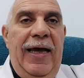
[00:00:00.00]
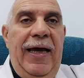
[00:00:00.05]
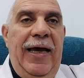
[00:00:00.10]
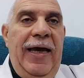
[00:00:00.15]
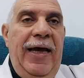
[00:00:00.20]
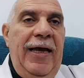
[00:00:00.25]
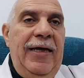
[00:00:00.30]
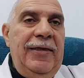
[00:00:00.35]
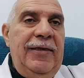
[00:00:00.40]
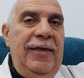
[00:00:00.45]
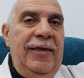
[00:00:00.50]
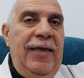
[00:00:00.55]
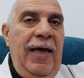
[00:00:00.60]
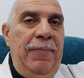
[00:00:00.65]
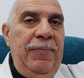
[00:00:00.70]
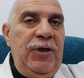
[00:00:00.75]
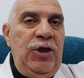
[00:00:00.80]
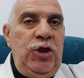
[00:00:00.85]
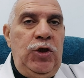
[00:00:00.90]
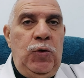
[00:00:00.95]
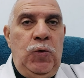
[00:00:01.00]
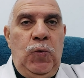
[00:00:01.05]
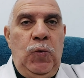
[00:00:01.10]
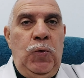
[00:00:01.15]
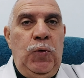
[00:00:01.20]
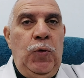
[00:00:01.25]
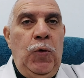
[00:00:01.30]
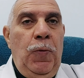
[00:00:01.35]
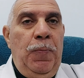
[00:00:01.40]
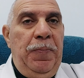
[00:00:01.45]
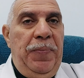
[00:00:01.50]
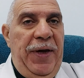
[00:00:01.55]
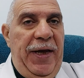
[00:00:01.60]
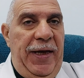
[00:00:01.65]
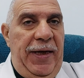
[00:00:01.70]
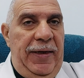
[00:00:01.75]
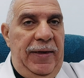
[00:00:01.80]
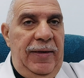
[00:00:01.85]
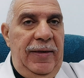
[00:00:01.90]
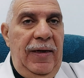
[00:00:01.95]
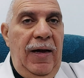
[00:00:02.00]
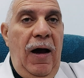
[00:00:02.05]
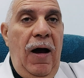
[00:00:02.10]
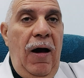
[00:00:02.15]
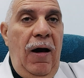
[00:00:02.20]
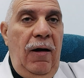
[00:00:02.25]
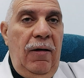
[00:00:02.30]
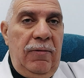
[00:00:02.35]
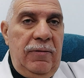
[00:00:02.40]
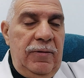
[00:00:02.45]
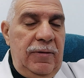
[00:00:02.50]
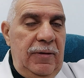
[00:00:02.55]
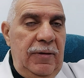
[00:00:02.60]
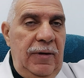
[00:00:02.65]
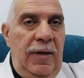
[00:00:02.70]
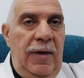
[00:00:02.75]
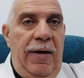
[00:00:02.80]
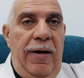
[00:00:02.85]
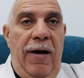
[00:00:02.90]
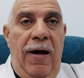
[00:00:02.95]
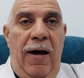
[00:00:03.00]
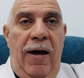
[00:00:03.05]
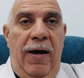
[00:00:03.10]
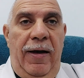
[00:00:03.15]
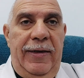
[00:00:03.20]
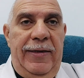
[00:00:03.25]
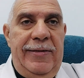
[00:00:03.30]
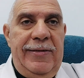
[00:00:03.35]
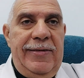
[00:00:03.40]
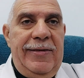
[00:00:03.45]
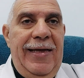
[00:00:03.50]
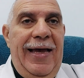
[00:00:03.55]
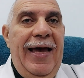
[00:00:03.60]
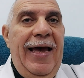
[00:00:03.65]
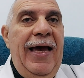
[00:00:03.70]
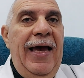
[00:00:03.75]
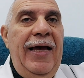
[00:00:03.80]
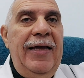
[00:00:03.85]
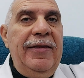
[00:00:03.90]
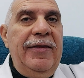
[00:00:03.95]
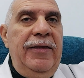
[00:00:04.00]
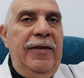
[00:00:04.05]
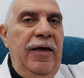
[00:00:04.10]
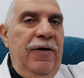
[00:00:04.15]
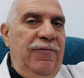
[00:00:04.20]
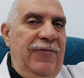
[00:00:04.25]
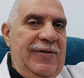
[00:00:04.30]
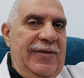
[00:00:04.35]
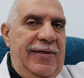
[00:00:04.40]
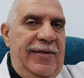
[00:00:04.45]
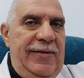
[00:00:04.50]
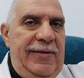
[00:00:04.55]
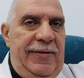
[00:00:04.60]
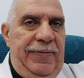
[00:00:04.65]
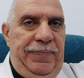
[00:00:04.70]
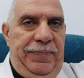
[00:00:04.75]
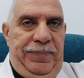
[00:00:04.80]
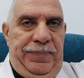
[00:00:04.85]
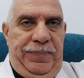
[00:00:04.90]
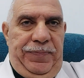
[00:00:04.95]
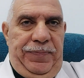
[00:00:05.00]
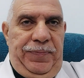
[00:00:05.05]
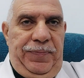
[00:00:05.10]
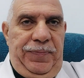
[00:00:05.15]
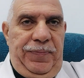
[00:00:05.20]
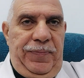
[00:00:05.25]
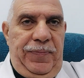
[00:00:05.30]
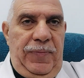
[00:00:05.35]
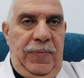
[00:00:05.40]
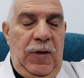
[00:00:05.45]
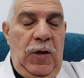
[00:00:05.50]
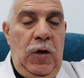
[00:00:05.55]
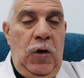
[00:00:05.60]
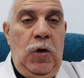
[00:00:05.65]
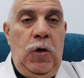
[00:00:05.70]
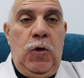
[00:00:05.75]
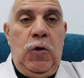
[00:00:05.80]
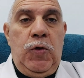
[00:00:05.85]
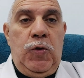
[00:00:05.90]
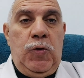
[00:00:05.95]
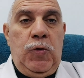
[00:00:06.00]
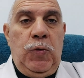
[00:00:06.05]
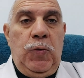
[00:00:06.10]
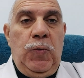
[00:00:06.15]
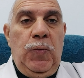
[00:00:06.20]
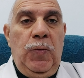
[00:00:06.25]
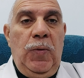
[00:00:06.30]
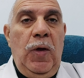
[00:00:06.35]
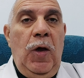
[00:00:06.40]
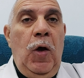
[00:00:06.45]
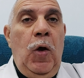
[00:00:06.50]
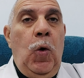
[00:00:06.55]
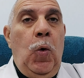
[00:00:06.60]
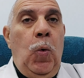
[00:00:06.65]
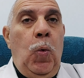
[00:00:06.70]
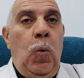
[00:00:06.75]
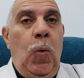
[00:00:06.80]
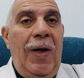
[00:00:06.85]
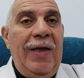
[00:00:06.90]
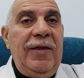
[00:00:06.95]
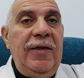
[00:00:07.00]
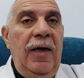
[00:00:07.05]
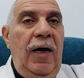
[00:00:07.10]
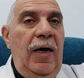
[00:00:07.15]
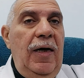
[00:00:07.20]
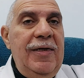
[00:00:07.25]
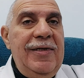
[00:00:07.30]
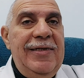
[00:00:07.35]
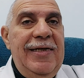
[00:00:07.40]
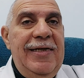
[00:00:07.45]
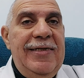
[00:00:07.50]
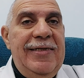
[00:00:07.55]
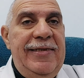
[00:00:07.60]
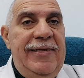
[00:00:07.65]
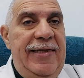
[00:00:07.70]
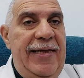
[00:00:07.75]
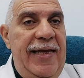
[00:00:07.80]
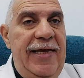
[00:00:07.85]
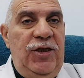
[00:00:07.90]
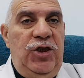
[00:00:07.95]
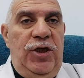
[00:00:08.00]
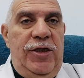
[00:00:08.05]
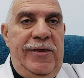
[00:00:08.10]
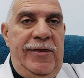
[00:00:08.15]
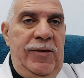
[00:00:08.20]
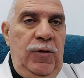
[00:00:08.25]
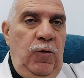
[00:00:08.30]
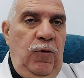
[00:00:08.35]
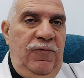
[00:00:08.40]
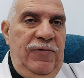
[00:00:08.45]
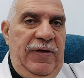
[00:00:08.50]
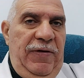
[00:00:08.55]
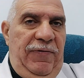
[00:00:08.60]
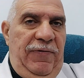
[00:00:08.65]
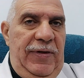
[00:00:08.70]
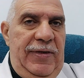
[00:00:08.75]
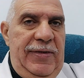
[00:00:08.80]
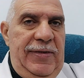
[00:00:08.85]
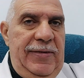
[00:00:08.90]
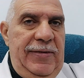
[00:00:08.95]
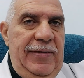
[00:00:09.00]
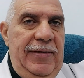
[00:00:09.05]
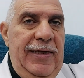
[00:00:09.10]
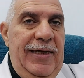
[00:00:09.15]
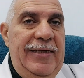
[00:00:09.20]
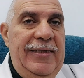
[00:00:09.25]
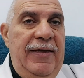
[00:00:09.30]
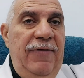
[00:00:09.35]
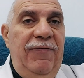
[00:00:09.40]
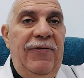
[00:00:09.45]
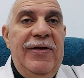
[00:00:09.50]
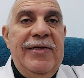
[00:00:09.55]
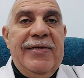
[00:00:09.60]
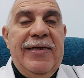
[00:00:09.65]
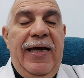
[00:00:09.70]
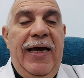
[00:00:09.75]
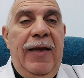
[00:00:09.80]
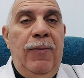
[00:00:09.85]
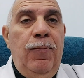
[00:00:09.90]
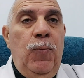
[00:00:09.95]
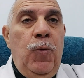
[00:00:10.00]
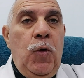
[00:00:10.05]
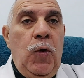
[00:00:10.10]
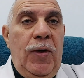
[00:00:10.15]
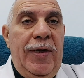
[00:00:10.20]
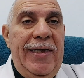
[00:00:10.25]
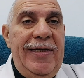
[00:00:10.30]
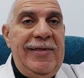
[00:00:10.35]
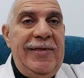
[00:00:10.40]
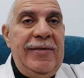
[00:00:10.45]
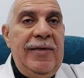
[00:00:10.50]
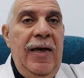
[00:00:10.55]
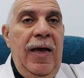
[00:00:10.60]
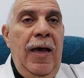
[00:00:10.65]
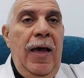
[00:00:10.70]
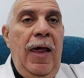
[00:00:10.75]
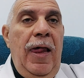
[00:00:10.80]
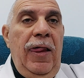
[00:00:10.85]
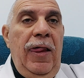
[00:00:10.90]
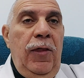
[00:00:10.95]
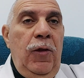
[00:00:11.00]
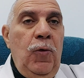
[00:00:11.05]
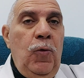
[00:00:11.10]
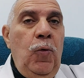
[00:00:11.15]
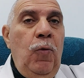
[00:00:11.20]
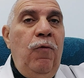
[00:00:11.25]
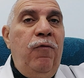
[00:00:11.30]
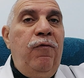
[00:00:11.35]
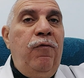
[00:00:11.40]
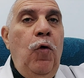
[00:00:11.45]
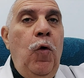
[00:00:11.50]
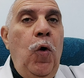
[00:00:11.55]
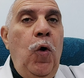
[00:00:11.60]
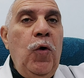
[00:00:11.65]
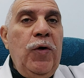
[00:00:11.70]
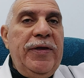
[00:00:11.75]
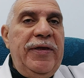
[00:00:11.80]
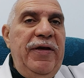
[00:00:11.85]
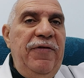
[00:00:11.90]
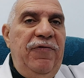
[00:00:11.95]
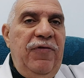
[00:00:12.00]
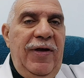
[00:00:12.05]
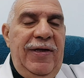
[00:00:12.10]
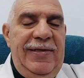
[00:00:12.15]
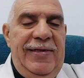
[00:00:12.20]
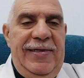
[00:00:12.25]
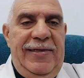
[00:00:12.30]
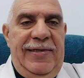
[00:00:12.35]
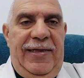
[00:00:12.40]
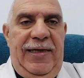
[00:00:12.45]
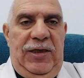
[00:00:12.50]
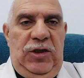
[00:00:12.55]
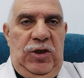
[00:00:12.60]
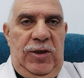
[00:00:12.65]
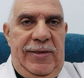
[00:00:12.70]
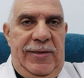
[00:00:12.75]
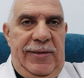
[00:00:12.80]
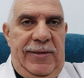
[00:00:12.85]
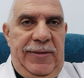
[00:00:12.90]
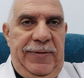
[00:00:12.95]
and damage to your brain, heart, eyes, and nervous system. So, what are the stages of syphilis? Syphilis can progress through four different stages.